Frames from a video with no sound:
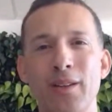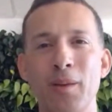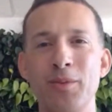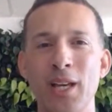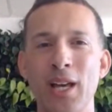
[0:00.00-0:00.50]
you know
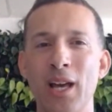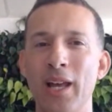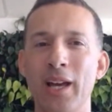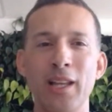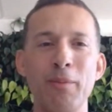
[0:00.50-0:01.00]
what i'm saying
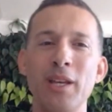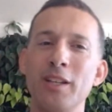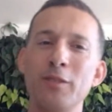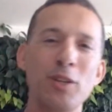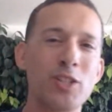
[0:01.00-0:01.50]
like let yeah. me get
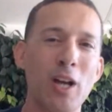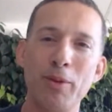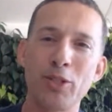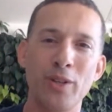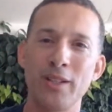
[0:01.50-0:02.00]
as much
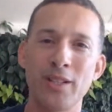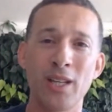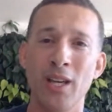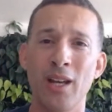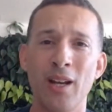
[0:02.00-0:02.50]
opportunity as i
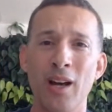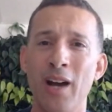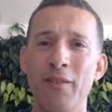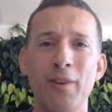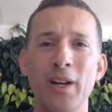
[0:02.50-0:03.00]
can i
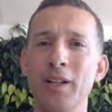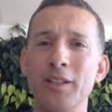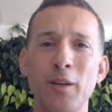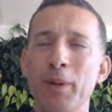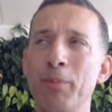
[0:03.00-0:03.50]
have
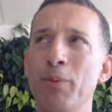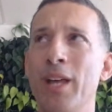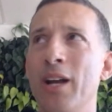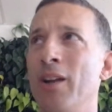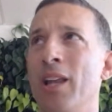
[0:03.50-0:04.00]
some people
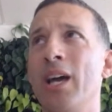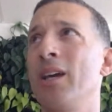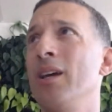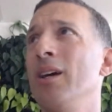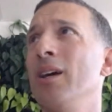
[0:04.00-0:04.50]
that are
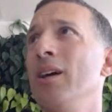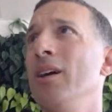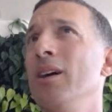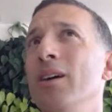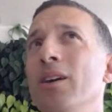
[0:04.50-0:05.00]
like
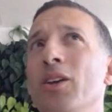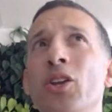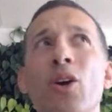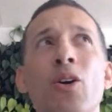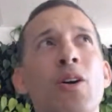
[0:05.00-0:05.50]
you
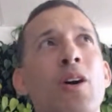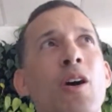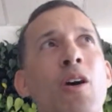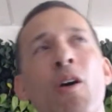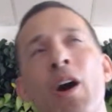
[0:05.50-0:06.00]
know
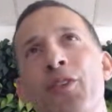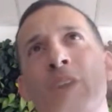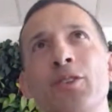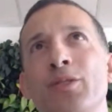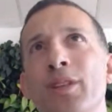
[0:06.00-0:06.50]
oh i
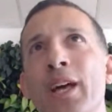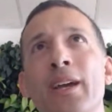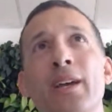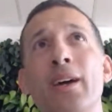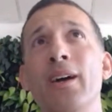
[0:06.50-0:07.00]
thought this
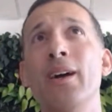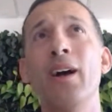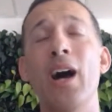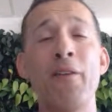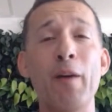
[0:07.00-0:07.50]
like
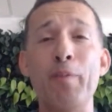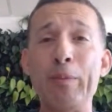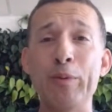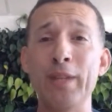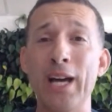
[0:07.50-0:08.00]
i've had
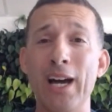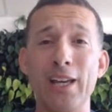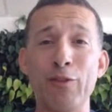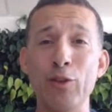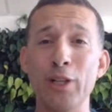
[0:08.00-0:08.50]
people that
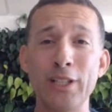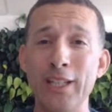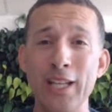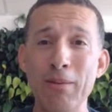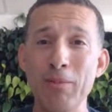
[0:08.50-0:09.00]
if you looked at
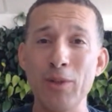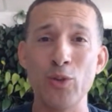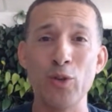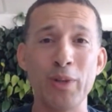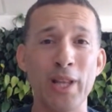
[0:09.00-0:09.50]
them you
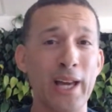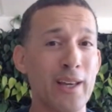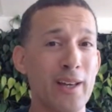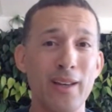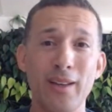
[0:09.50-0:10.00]
would be
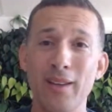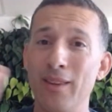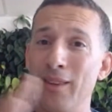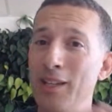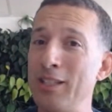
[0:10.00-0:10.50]
like
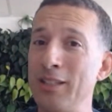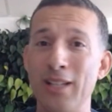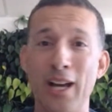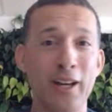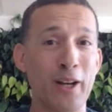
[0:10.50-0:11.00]
this is
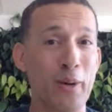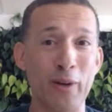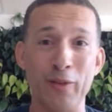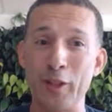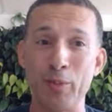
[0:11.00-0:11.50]
not going to
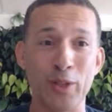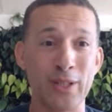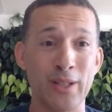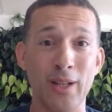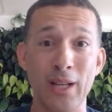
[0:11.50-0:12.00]
work for this
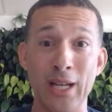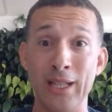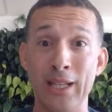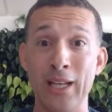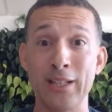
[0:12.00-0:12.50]
person
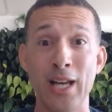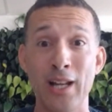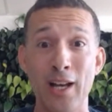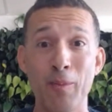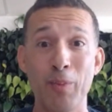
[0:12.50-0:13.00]
and then they
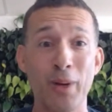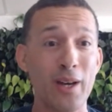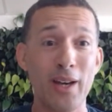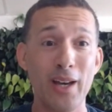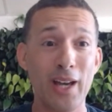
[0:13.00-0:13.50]
sign up
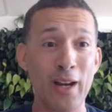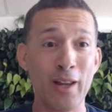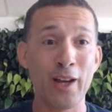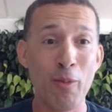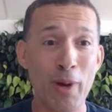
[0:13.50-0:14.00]
and you're
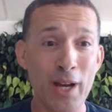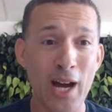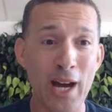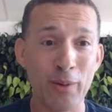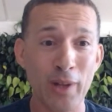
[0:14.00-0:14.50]
like, oh my
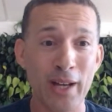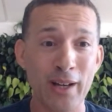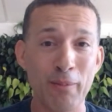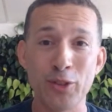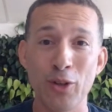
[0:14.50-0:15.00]
god, like
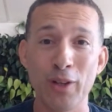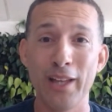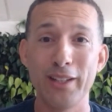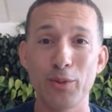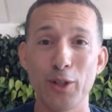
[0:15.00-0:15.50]
I'm so
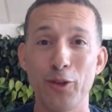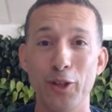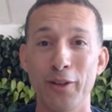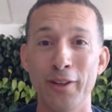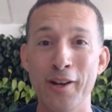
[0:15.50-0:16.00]
glad this worked for
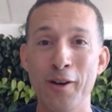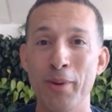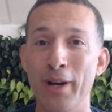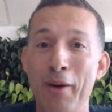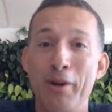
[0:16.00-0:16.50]
you, you know.
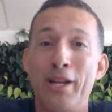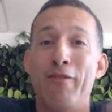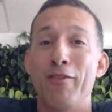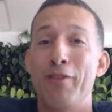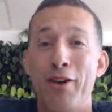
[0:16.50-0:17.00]
But I would
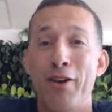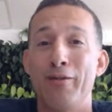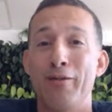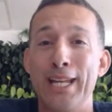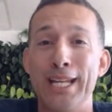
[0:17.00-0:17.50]
never have known
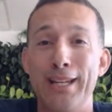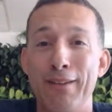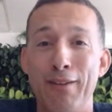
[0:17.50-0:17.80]
if I didn't. If